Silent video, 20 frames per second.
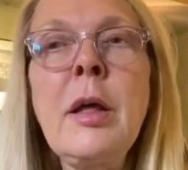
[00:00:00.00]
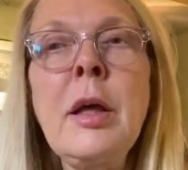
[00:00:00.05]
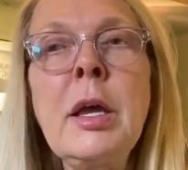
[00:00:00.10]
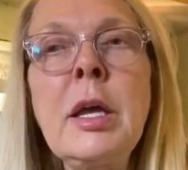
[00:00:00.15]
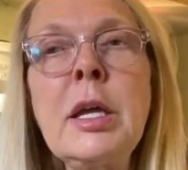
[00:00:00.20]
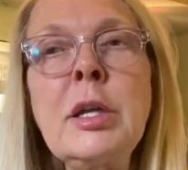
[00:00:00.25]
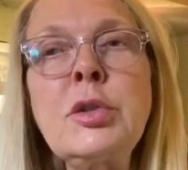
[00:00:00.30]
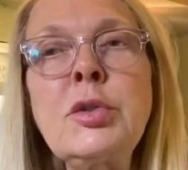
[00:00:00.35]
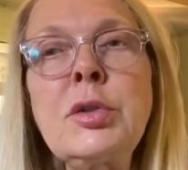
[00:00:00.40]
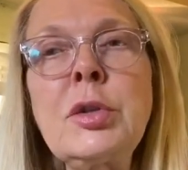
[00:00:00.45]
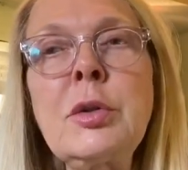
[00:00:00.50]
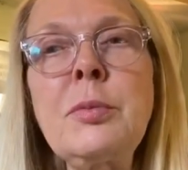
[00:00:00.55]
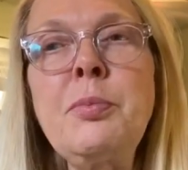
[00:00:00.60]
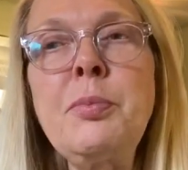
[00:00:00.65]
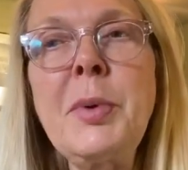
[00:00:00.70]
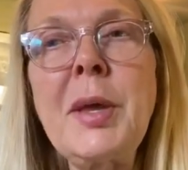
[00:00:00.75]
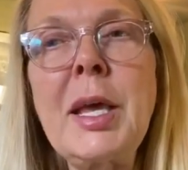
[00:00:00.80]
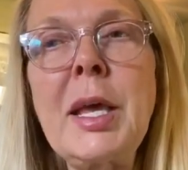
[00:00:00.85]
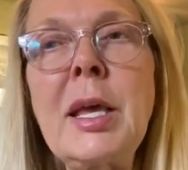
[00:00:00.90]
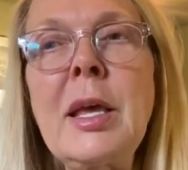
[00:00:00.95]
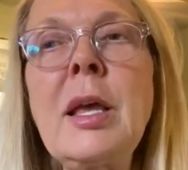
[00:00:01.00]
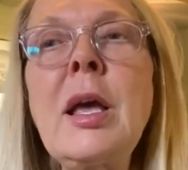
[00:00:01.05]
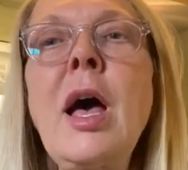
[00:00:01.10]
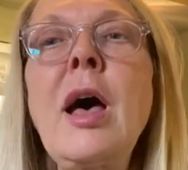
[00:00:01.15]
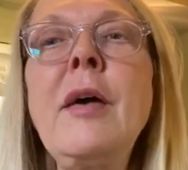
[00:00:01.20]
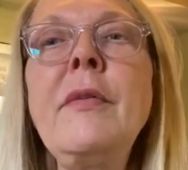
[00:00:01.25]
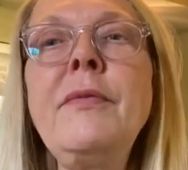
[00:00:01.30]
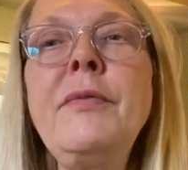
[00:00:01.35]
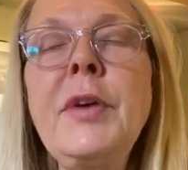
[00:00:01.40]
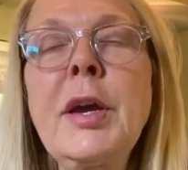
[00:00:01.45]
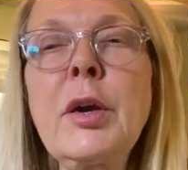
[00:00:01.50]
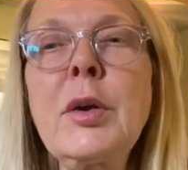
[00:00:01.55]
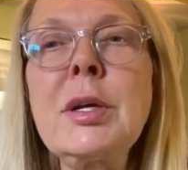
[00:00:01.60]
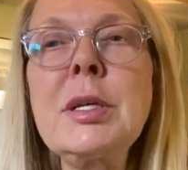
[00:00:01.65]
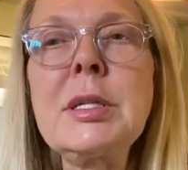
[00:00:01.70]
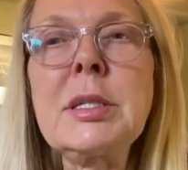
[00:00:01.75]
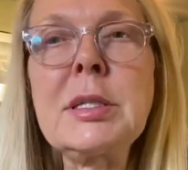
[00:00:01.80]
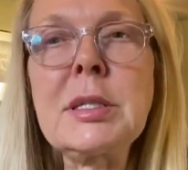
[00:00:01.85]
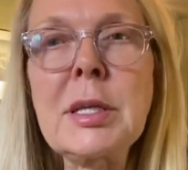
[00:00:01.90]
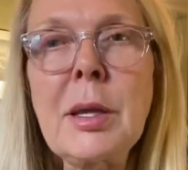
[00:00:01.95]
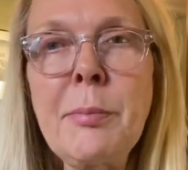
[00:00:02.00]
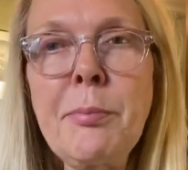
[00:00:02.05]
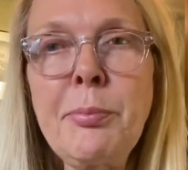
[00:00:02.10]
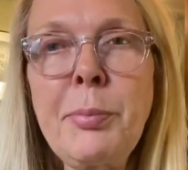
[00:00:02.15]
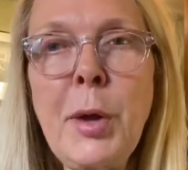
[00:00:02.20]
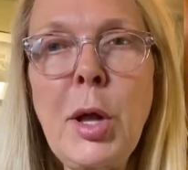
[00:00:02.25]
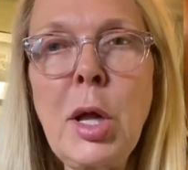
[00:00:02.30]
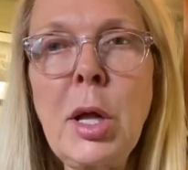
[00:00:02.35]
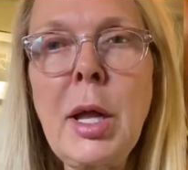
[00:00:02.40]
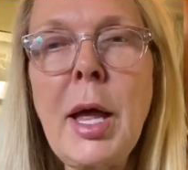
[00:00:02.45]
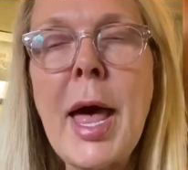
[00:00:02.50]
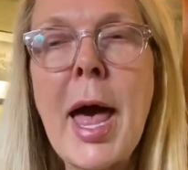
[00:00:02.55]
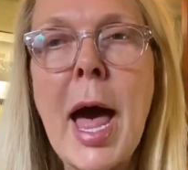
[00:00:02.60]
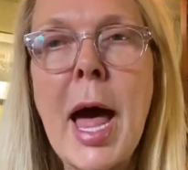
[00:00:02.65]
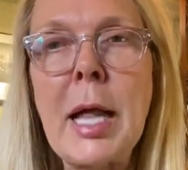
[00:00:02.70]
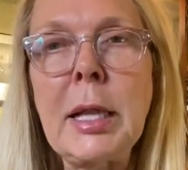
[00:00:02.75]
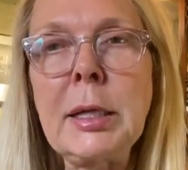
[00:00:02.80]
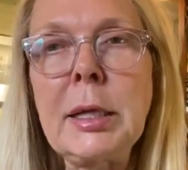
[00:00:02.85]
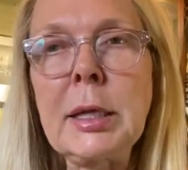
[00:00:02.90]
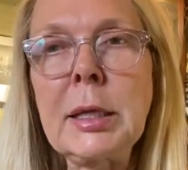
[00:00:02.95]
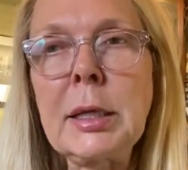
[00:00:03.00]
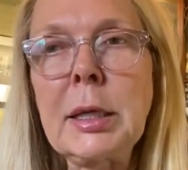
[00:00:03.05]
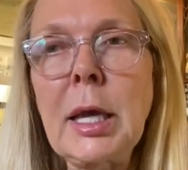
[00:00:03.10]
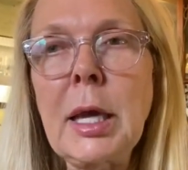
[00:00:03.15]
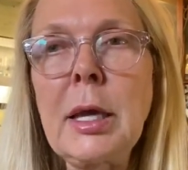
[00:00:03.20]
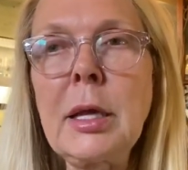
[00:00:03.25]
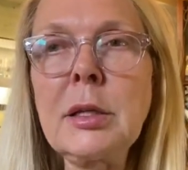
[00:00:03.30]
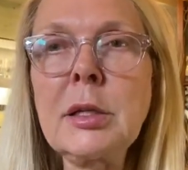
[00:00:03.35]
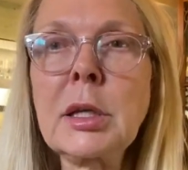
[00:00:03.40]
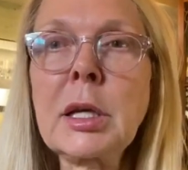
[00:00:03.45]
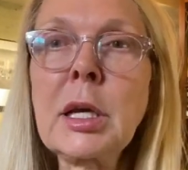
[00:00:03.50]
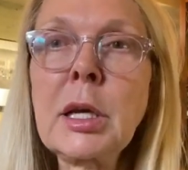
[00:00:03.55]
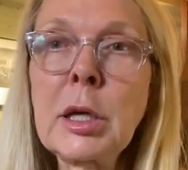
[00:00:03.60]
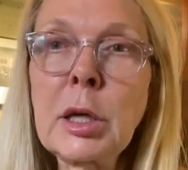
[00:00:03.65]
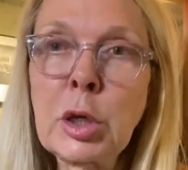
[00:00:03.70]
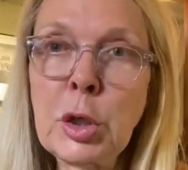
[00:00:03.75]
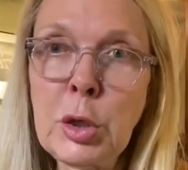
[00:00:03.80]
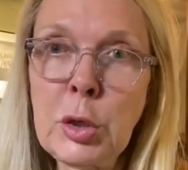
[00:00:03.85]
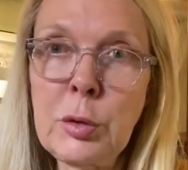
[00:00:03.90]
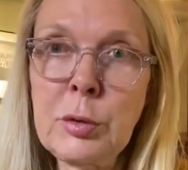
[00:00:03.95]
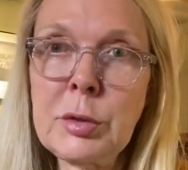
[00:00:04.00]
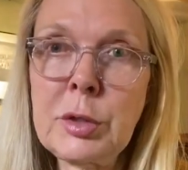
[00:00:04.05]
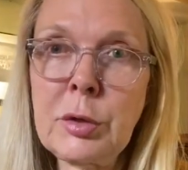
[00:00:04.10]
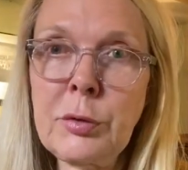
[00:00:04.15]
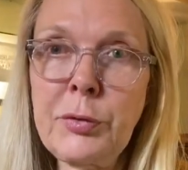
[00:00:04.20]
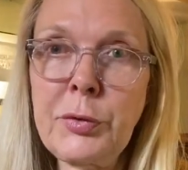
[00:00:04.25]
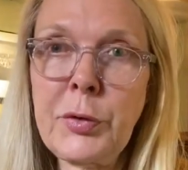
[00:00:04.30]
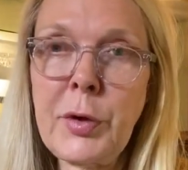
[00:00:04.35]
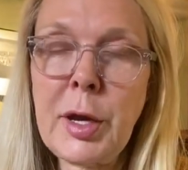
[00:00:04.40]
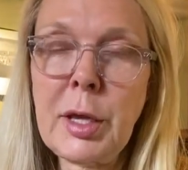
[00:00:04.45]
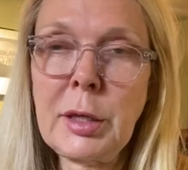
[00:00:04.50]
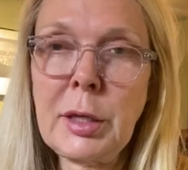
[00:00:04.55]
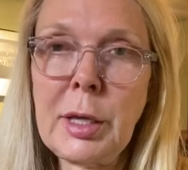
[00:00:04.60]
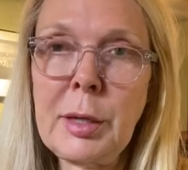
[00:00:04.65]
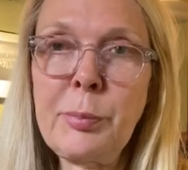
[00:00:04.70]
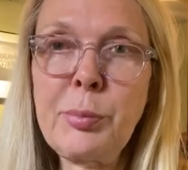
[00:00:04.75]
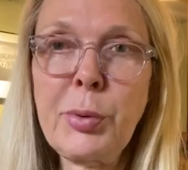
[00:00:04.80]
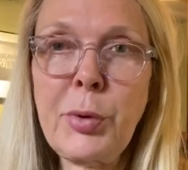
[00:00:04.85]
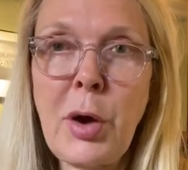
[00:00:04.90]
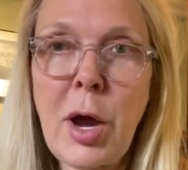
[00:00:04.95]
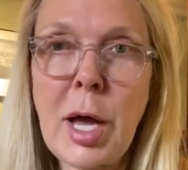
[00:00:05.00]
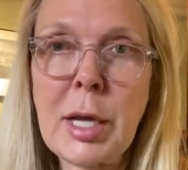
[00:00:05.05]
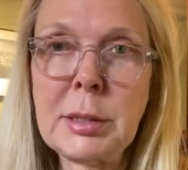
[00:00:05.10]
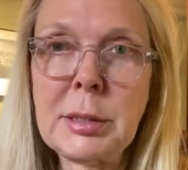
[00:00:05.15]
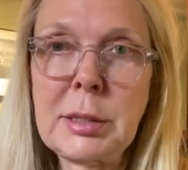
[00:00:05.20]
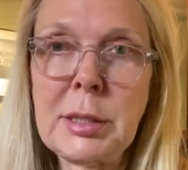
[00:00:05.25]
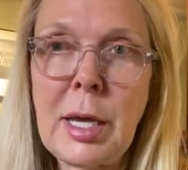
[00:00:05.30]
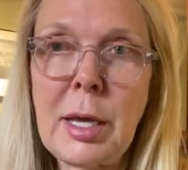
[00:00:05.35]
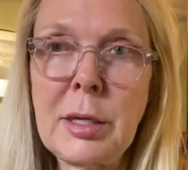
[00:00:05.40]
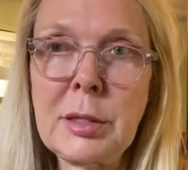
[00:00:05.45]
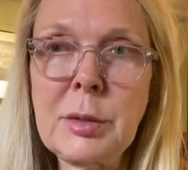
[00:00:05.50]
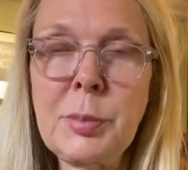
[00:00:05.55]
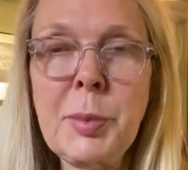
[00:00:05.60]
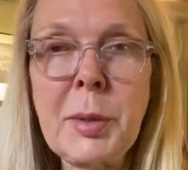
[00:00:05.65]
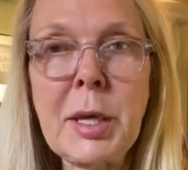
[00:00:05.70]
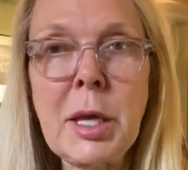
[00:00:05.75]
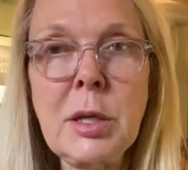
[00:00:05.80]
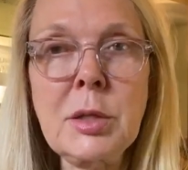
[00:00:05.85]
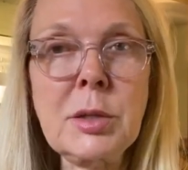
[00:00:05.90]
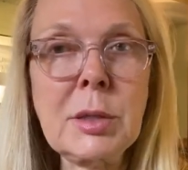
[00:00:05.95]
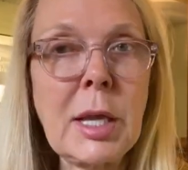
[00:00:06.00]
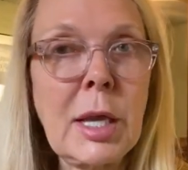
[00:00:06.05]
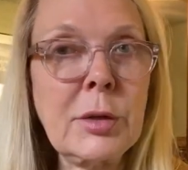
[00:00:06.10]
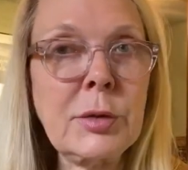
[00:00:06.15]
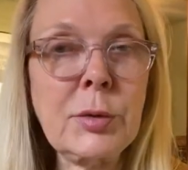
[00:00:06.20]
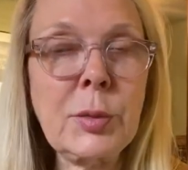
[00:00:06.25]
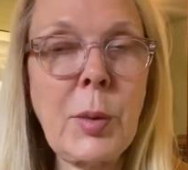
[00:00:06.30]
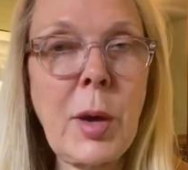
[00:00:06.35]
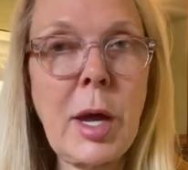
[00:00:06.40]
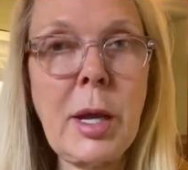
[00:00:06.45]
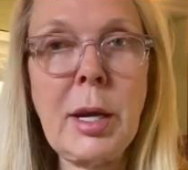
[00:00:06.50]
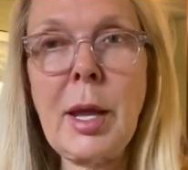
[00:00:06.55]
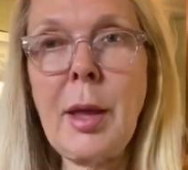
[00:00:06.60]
It should be a very simple, elegant, user-friendly process, because guess what?